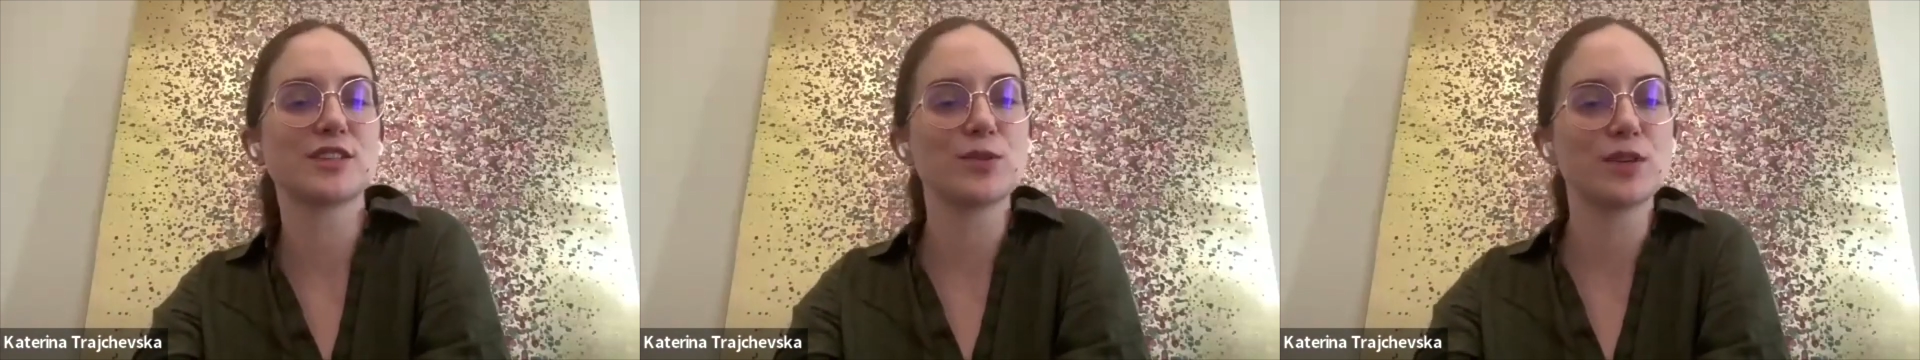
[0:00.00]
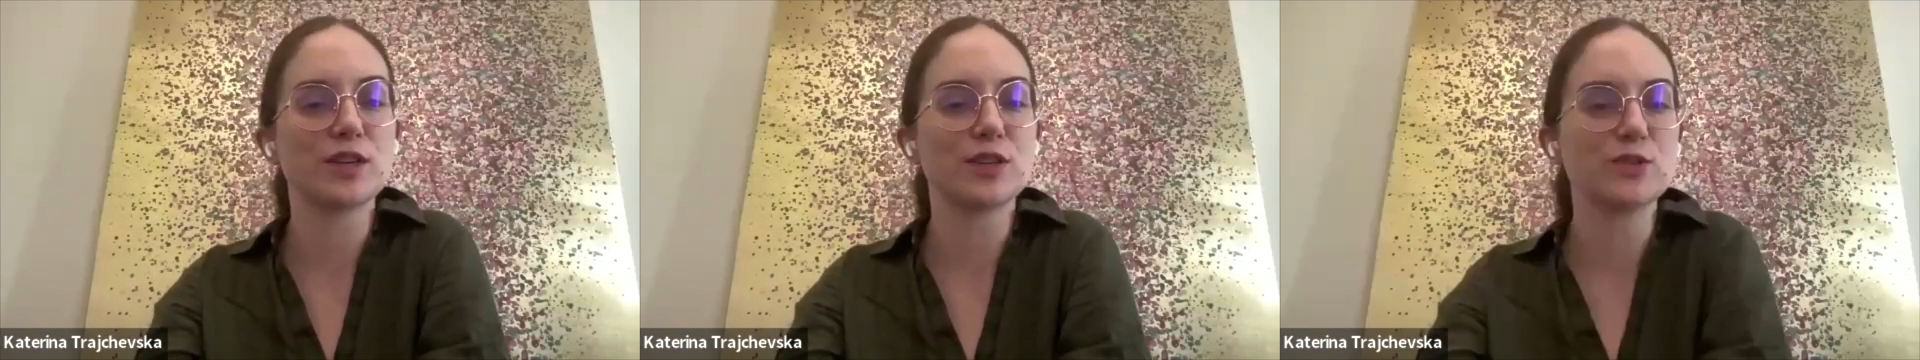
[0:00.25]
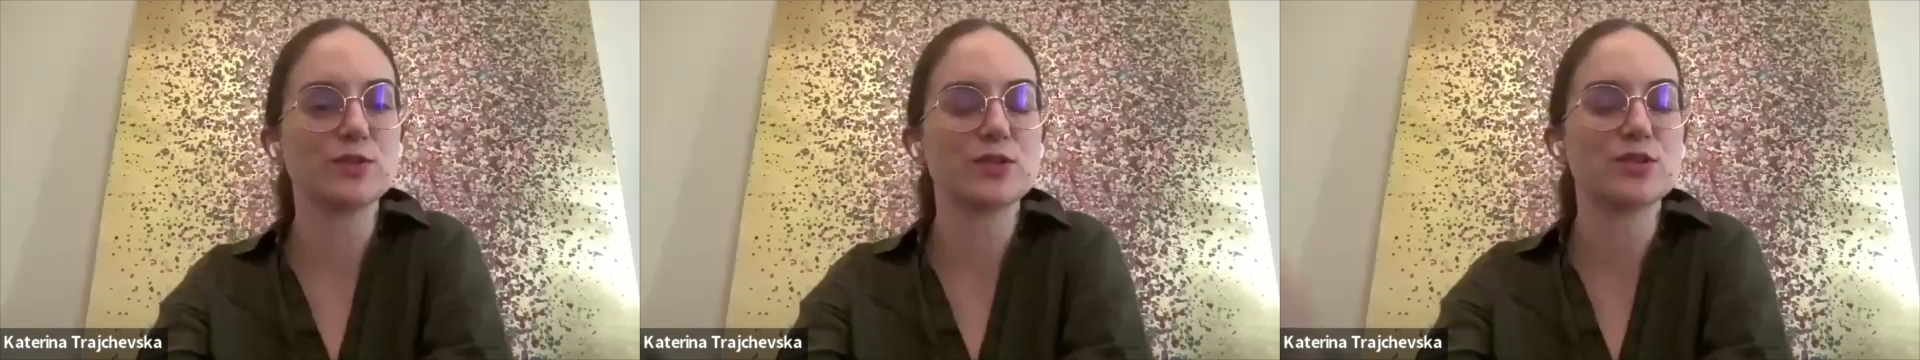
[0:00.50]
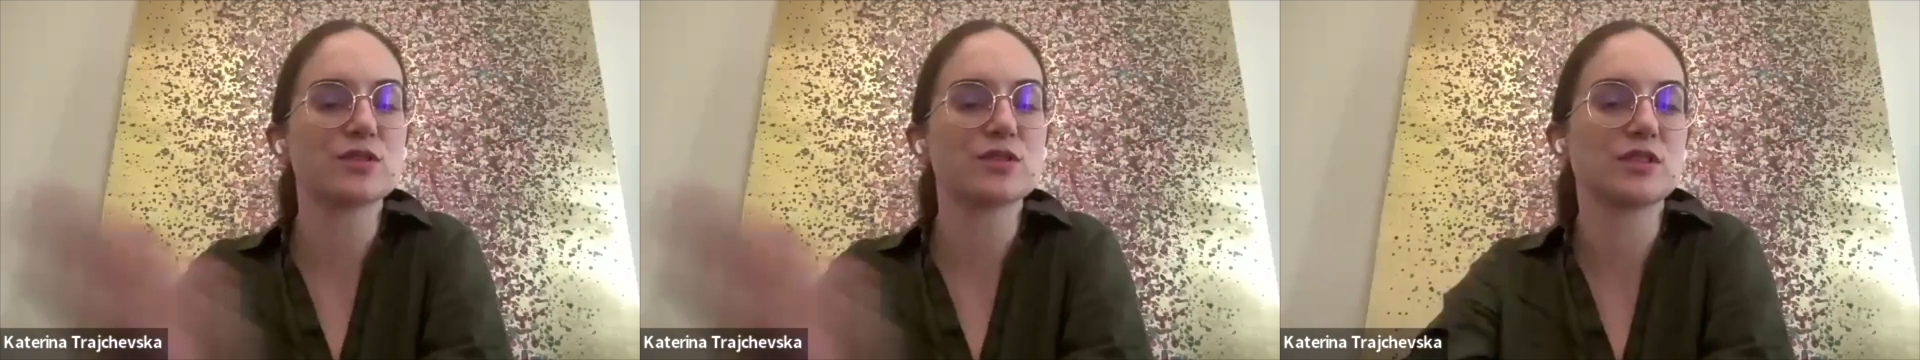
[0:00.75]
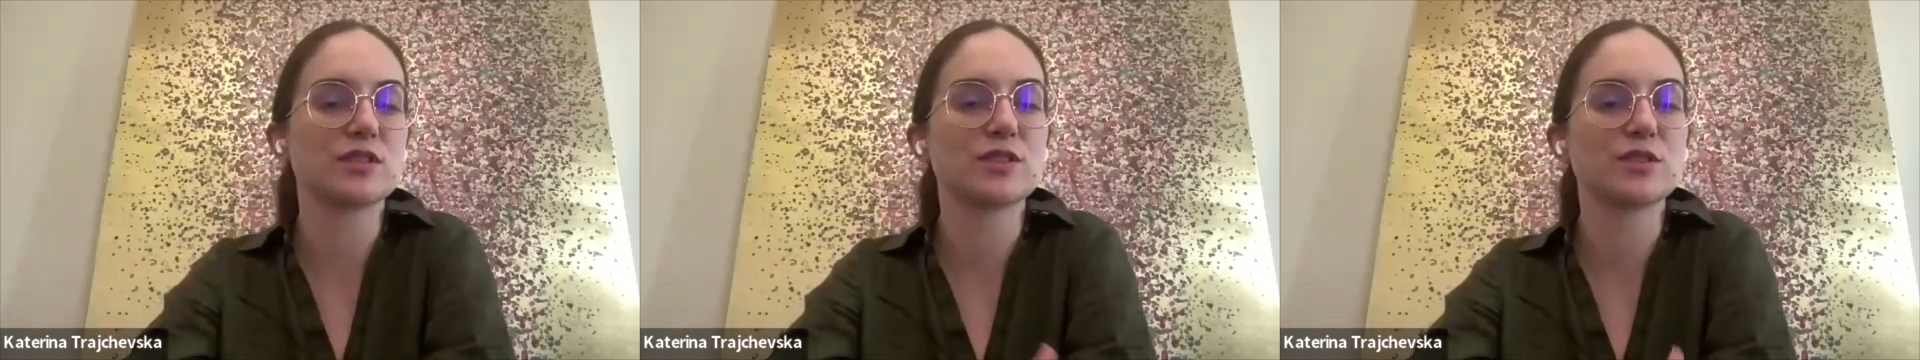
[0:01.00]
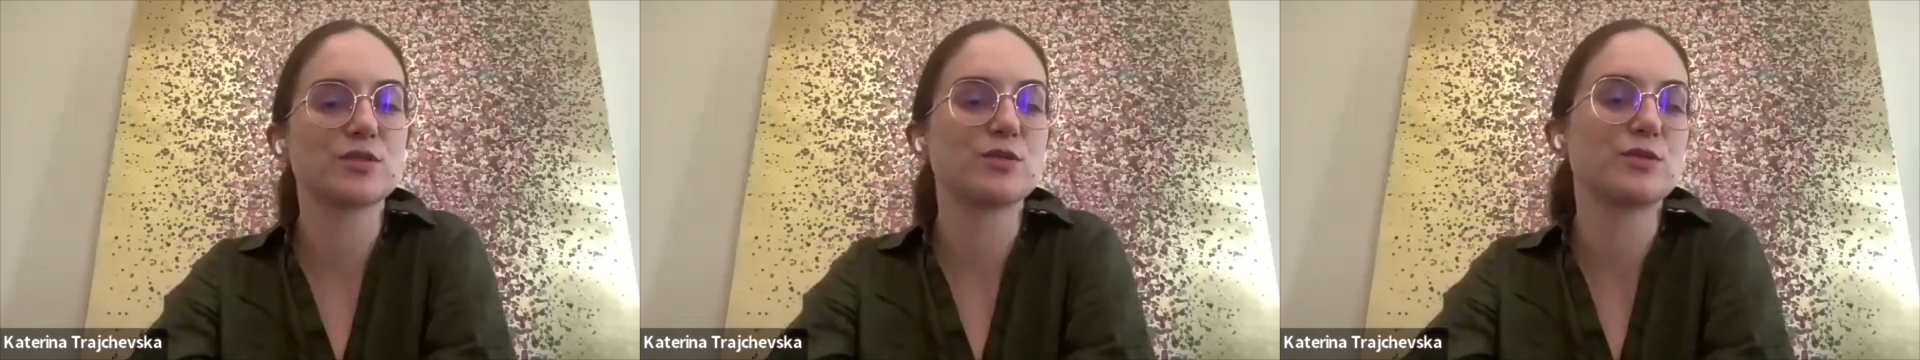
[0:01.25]
that you can use
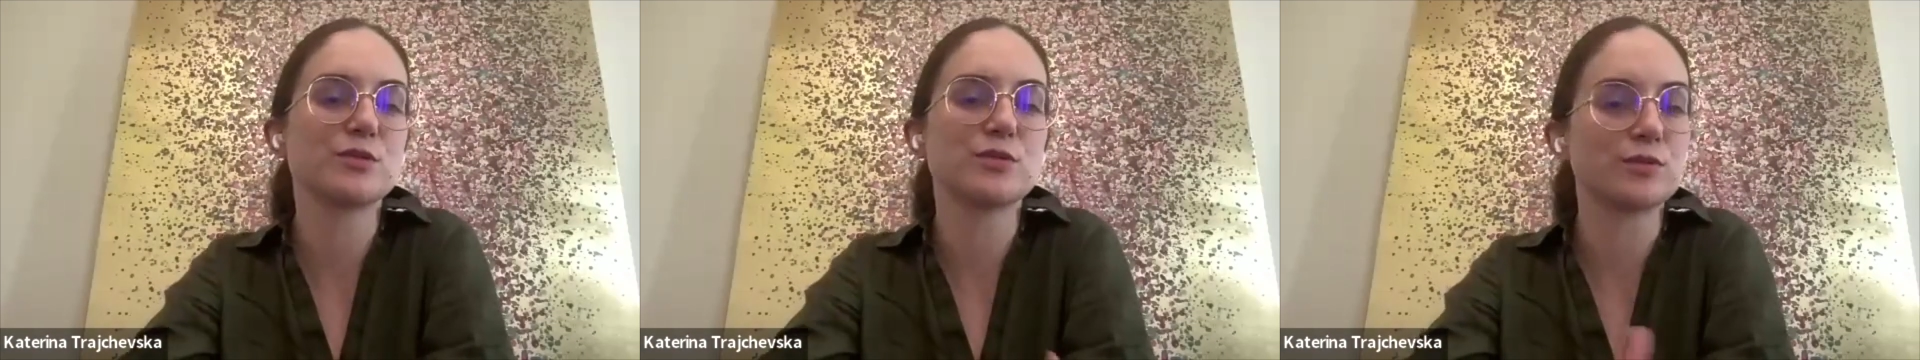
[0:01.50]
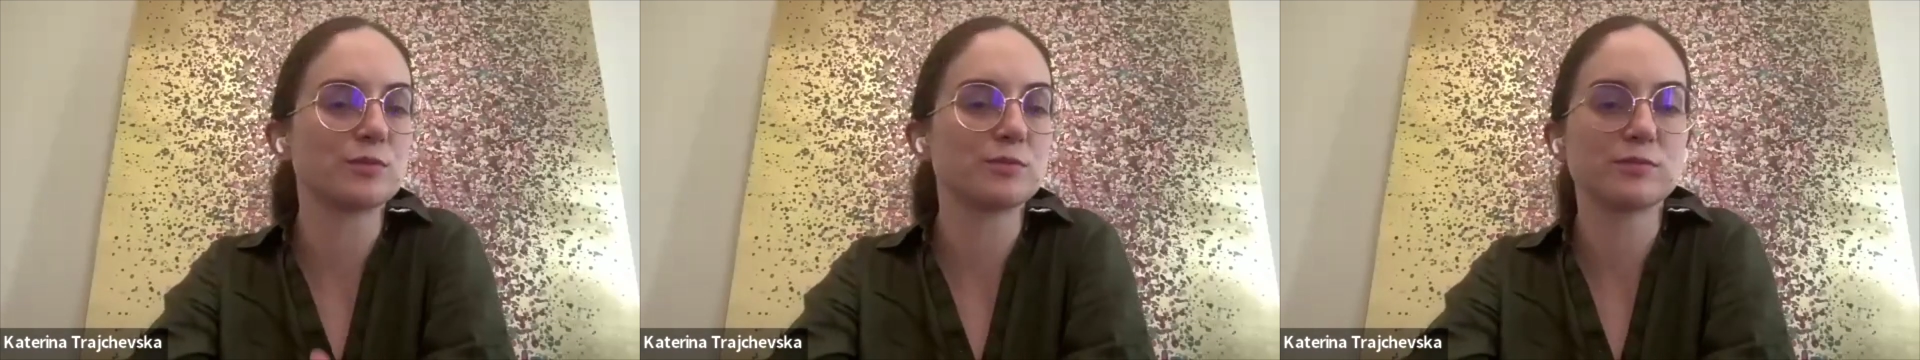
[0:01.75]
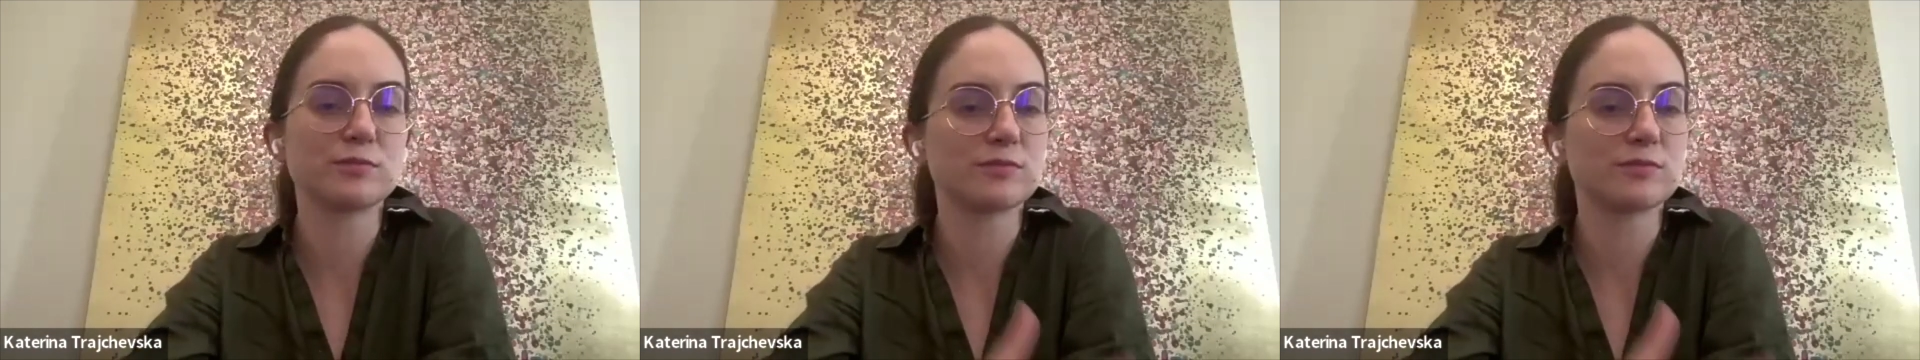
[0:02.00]
to do